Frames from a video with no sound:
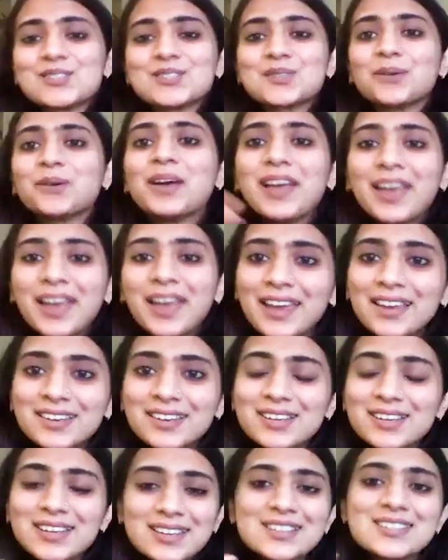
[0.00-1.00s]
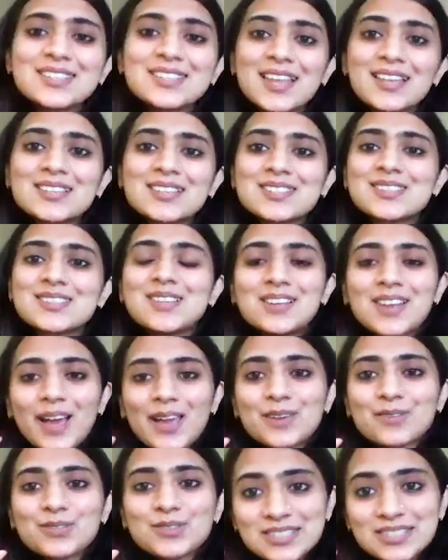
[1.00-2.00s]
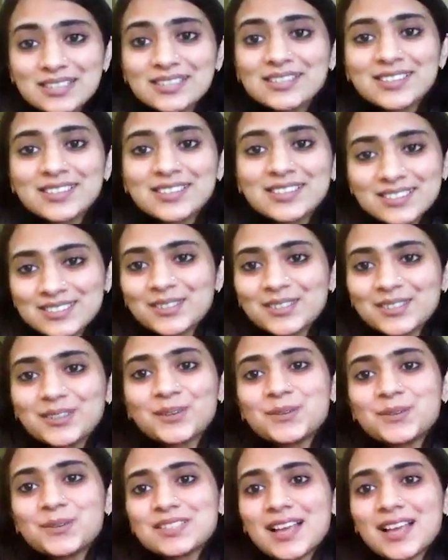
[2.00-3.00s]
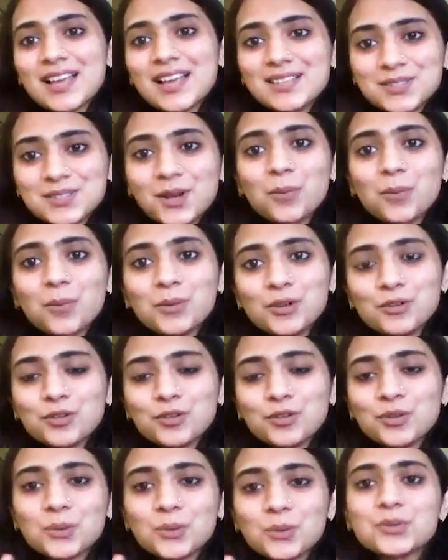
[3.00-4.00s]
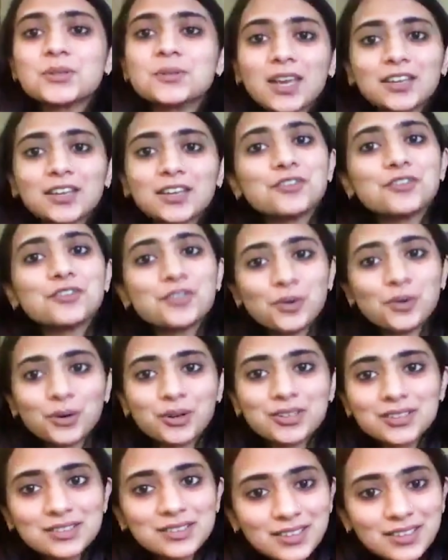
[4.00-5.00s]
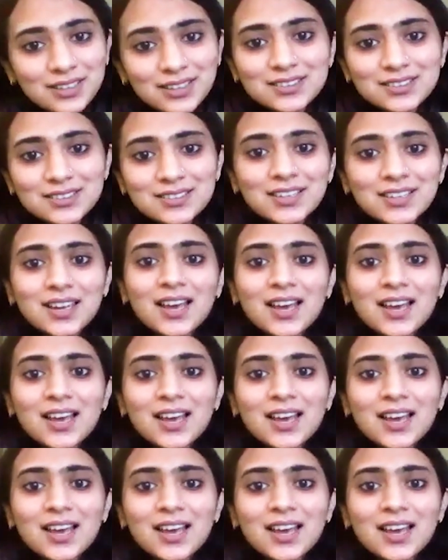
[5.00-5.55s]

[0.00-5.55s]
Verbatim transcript: So in a, in a sense, life still continues as normal for those who can afford it.